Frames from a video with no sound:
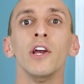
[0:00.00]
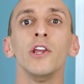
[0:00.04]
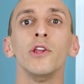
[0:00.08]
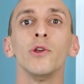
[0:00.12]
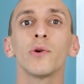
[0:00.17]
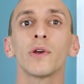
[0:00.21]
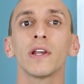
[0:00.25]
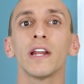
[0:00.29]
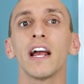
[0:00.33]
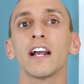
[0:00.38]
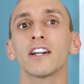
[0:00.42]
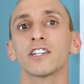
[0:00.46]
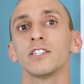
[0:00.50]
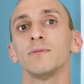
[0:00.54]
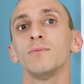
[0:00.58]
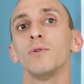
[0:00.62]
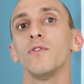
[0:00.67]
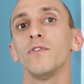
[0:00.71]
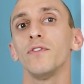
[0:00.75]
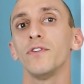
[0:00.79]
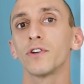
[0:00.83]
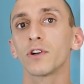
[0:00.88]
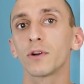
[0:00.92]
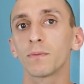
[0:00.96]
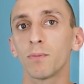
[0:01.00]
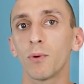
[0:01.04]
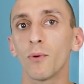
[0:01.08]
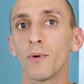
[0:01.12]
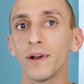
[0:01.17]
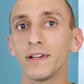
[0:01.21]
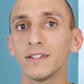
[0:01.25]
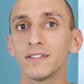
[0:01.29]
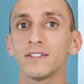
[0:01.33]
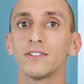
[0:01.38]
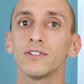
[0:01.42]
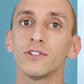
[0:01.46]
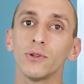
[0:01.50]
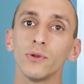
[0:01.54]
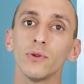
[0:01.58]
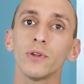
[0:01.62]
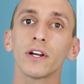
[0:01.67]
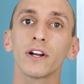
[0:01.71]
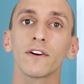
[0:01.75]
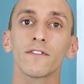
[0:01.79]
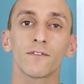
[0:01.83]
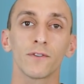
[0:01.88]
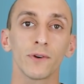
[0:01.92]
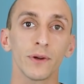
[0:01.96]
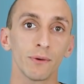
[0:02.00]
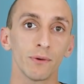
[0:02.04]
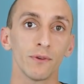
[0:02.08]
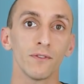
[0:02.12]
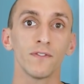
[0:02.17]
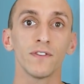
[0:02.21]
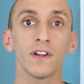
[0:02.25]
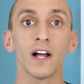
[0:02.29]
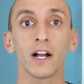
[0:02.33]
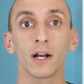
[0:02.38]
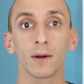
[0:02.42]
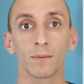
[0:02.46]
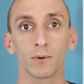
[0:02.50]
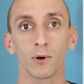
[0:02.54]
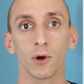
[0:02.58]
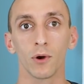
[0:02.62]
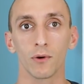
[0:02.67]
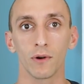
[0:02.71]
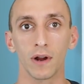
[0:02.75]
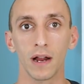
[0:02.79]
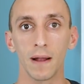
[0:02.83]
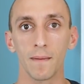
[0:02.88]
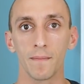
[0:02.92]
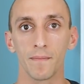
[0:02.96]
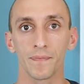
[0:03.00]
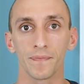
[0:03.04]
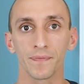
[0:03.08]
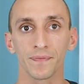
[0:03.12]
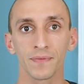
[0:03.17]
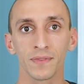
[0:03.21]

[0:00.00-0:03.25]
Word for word: you can actually move your points to their frequent flyer program.